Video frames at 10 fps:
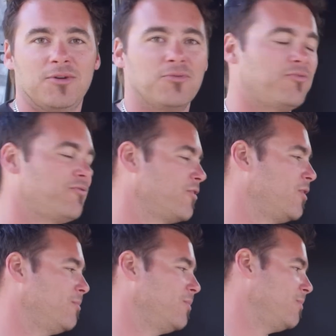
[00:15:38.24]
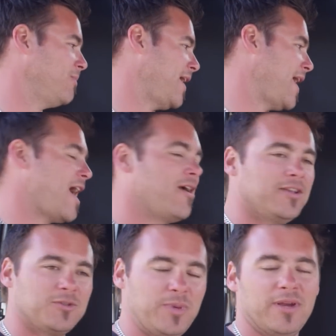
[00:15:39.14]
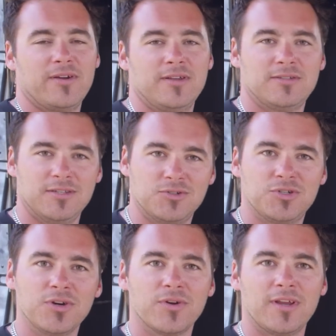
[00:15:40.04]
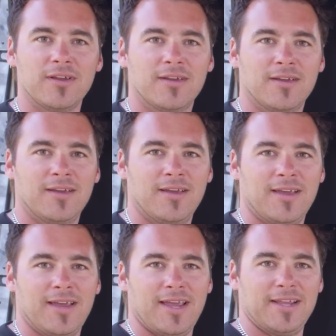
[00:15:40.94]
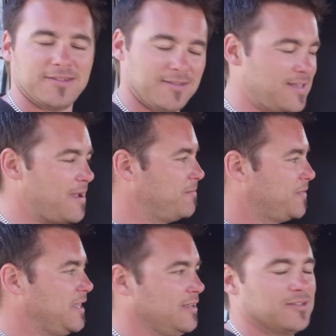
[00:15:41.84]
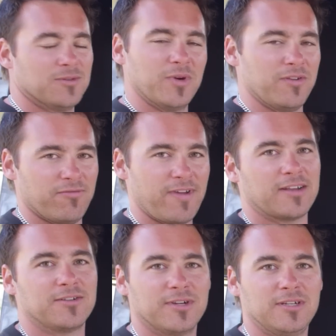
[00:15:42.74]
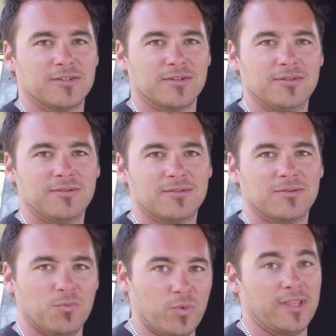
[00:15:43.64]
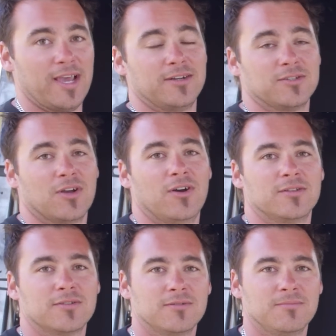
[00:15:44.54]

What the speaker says: From our experience in touring, it's them things that we factor into with our designs.